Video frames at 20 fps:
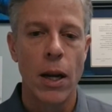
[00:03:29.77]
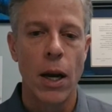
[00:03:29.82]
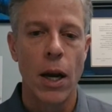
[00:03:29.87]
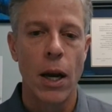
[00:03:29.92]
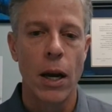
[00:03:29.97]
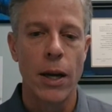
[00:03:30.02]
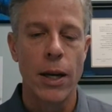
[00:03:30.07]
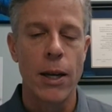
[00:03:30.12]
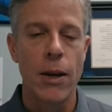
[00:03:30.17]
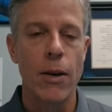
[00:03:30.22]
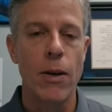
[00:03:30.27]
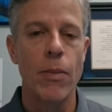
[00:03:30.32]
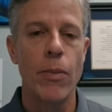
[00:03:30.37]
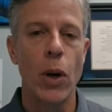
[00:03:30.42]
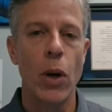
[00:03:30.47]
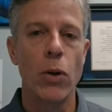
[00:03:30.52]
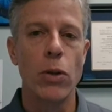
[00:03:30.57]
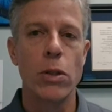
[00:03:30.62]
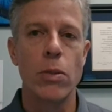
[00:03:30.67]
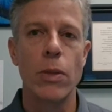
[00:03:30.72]
uh, here in
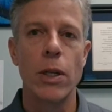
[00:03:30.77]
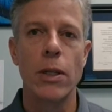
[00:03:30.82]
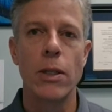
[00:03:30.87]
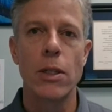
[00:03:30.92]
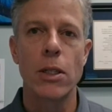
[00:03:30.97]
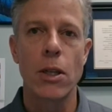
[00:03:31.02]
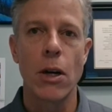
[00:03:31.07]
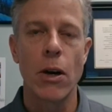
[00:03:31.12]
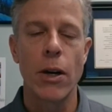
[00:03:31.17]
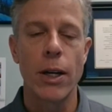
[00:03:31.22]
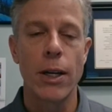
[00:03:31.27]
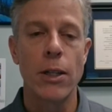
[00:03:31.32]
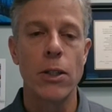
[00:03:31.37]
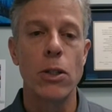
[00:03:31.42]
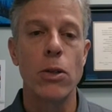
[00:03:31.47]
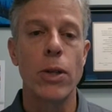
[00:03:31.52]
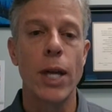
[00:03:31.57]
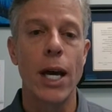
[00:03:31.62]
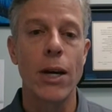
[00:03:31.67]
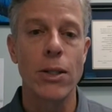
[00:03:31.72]
Bozeman starting in
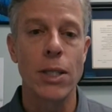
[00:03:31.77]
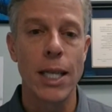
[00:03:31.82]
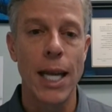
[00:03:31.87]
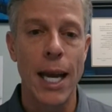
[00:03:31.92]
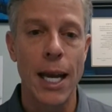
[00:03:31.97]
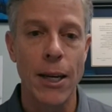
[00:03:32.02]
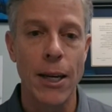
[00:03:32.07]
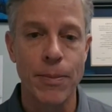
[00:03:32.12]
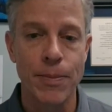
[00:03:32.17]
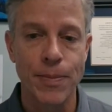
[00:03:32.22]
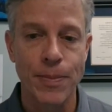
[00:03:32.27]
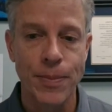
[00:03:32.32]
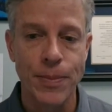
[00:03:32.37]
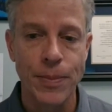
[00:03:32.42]
2008.